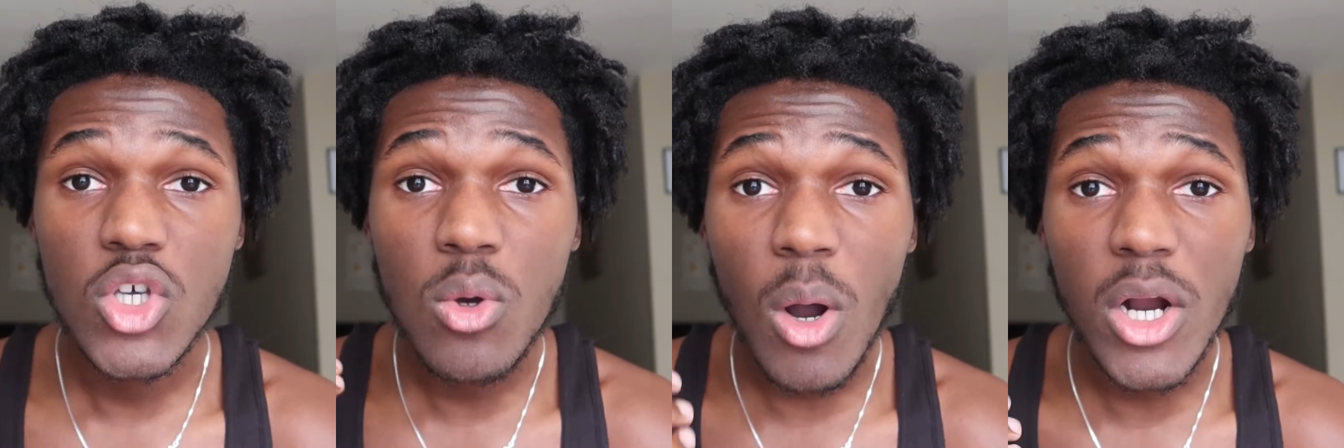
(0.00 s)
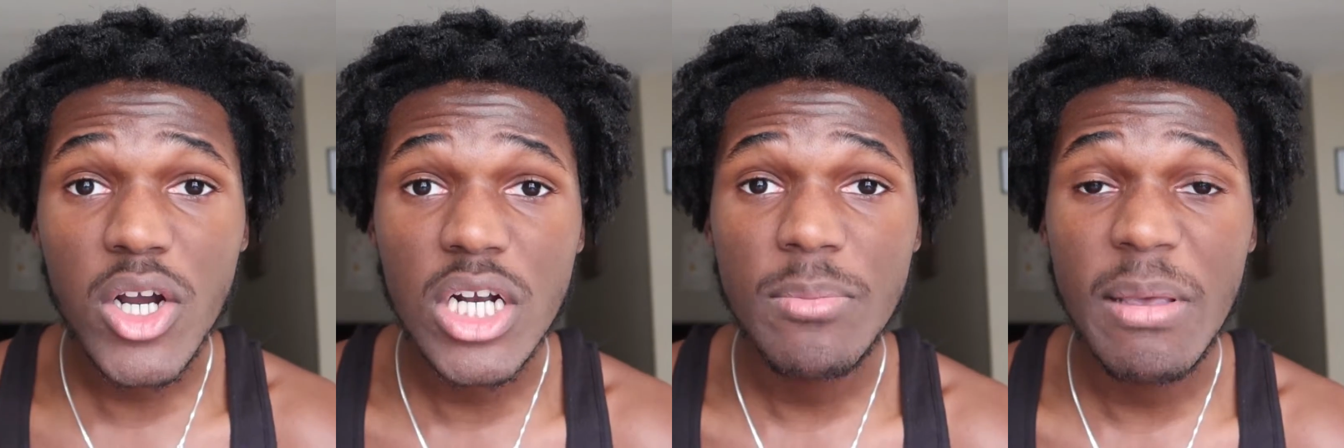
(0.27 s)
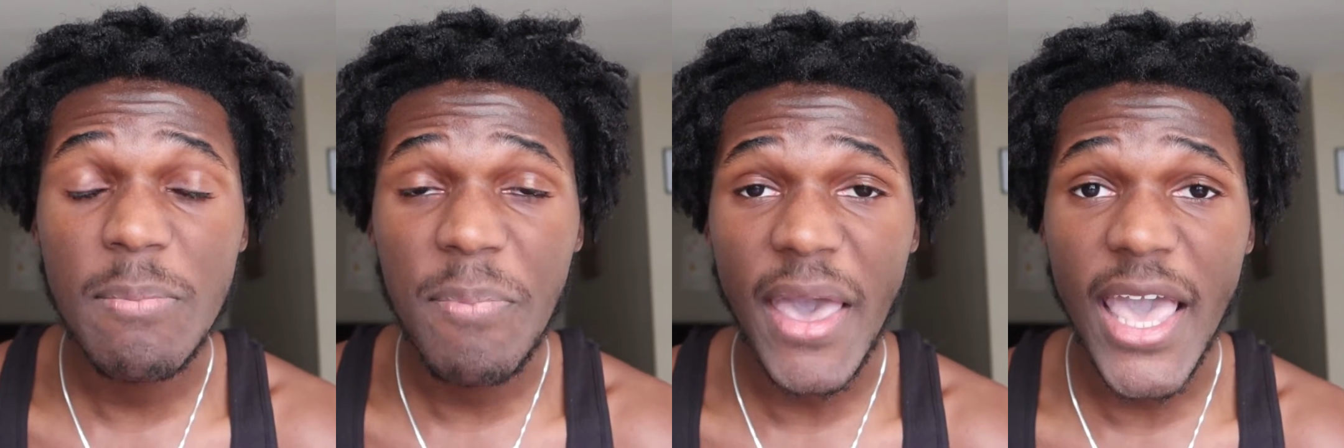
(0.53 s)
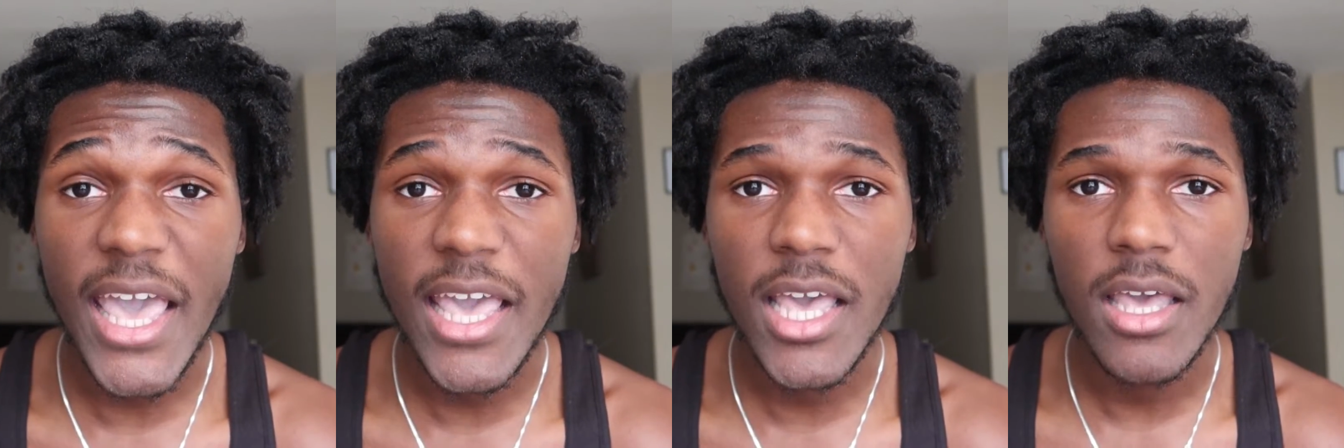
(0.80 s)
You are gonna be
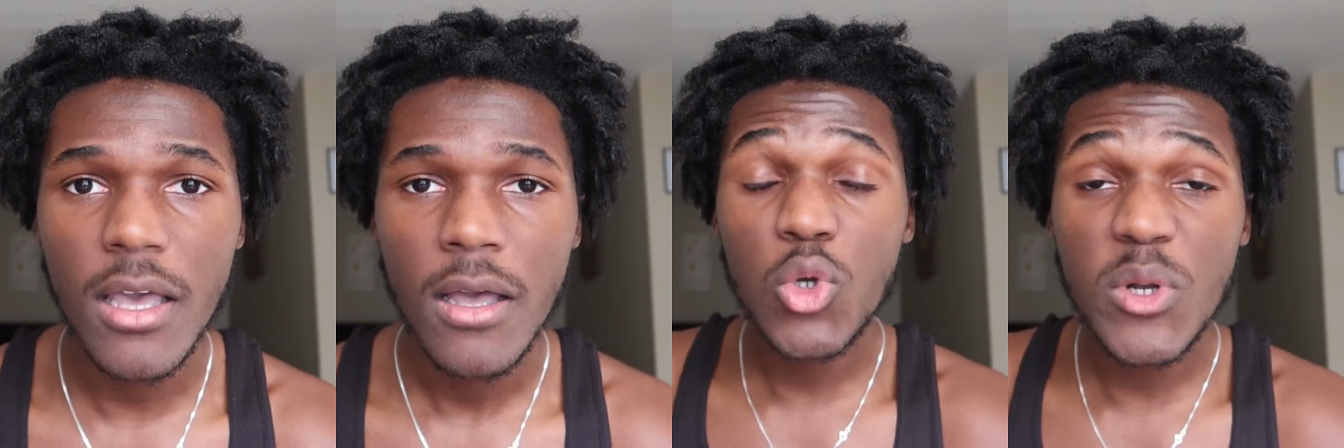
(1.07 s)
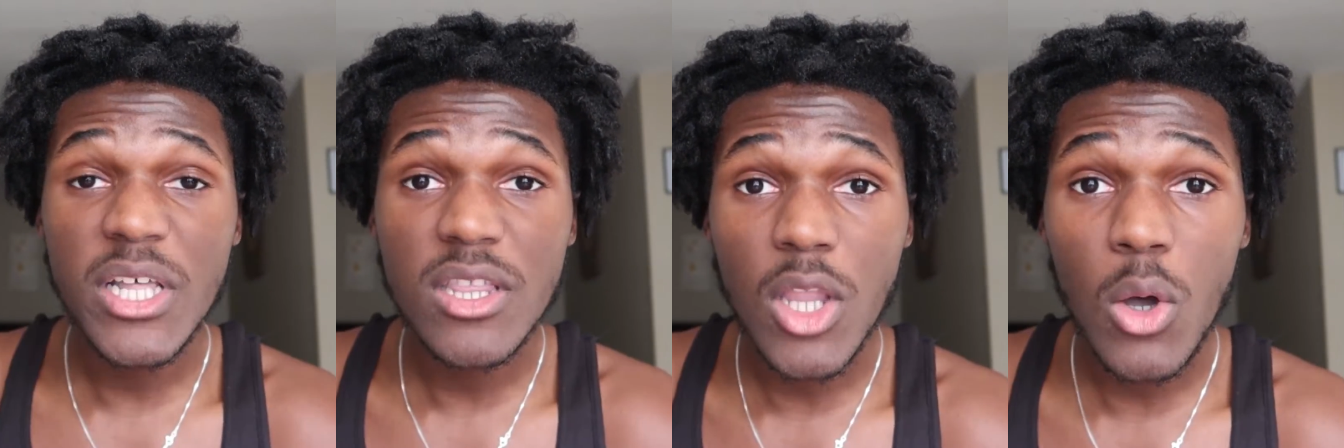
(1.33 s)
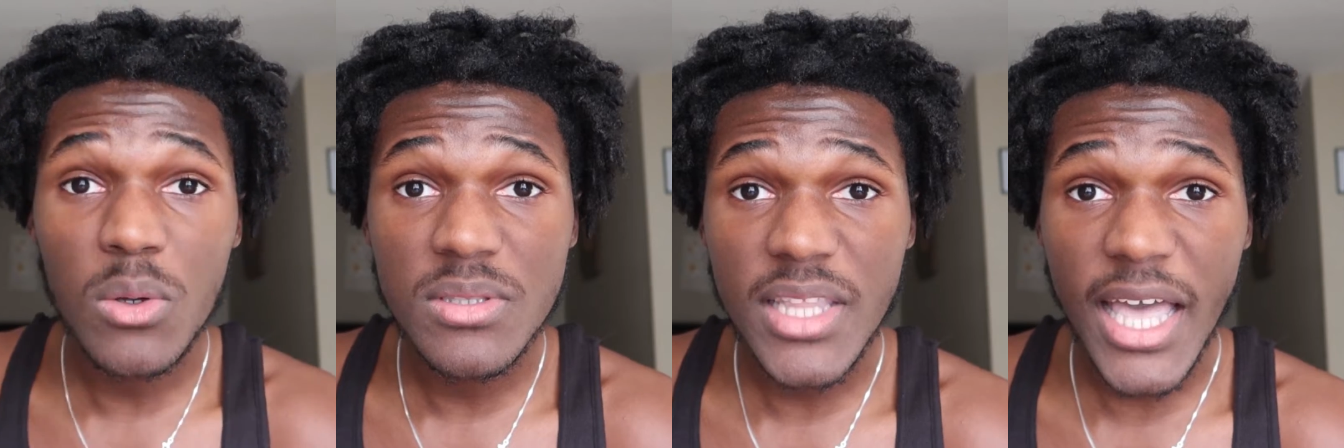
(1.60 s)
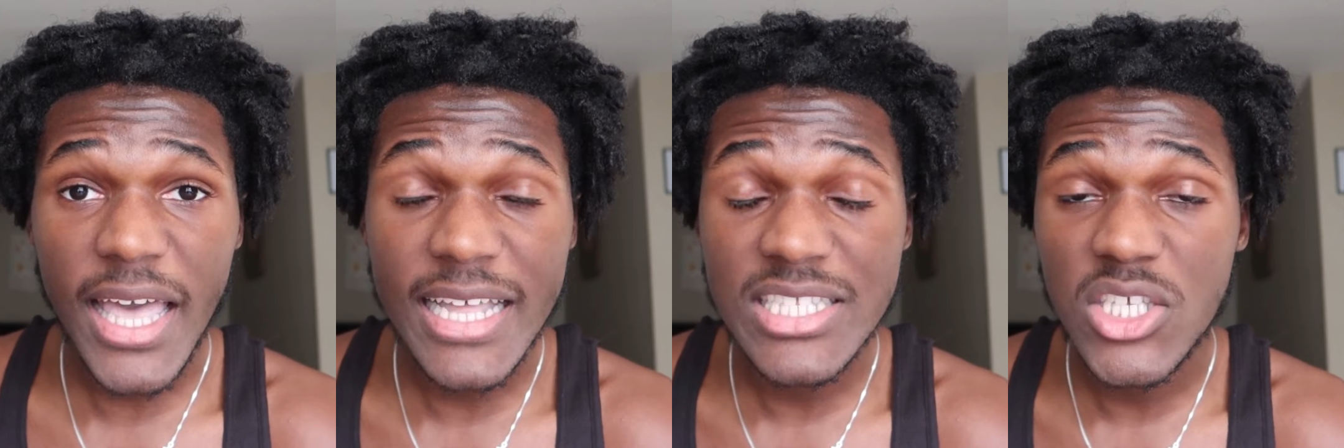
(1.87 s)
paying student loan
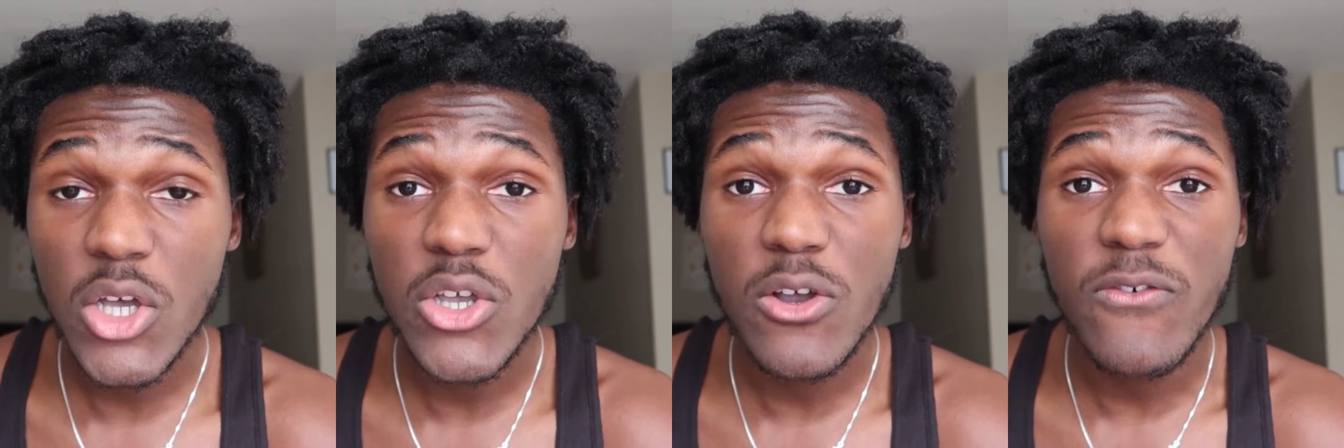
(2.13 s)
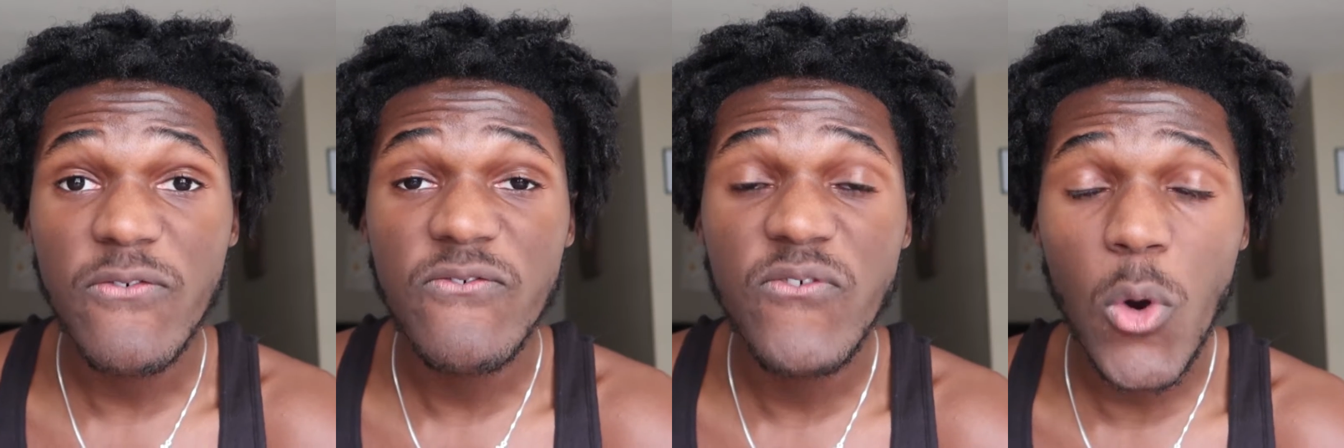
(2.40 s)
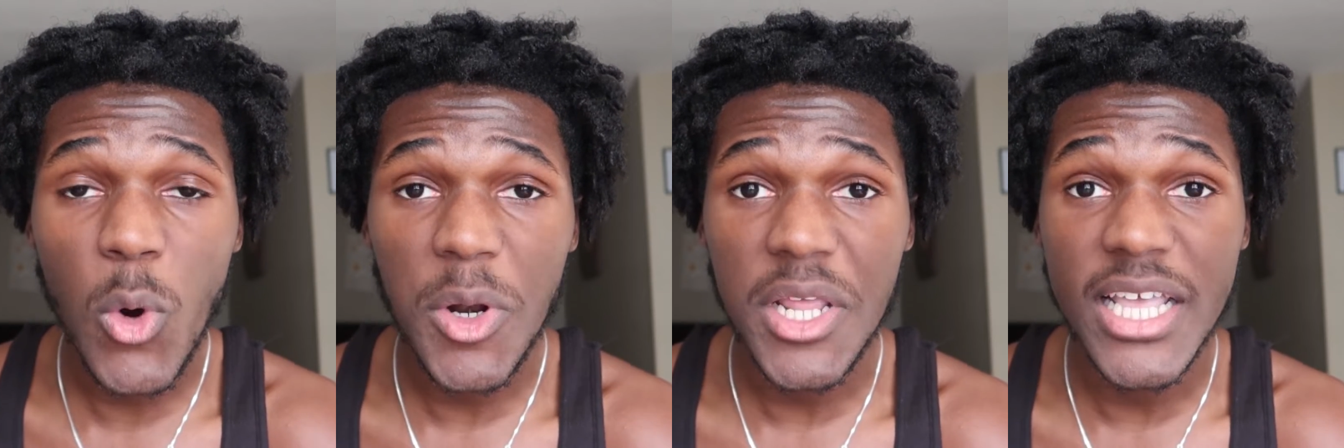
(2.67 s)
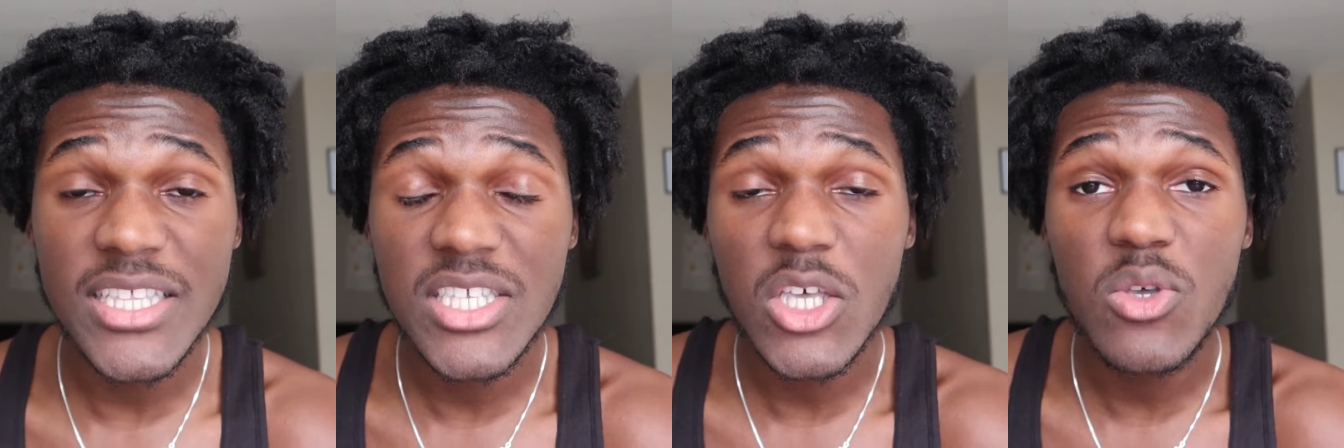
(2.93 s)
debt until you're
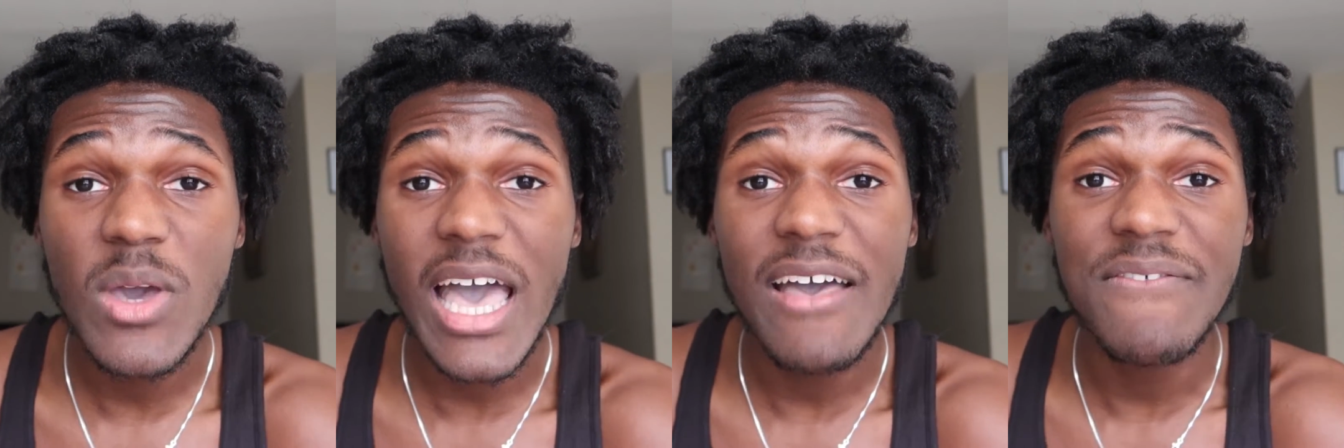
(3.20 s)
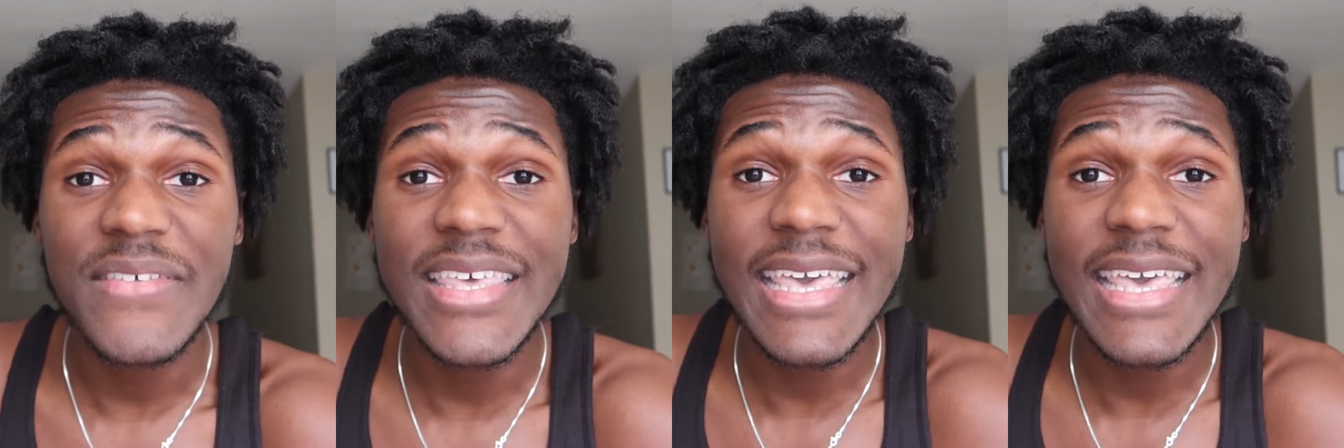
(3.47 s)
40, until you have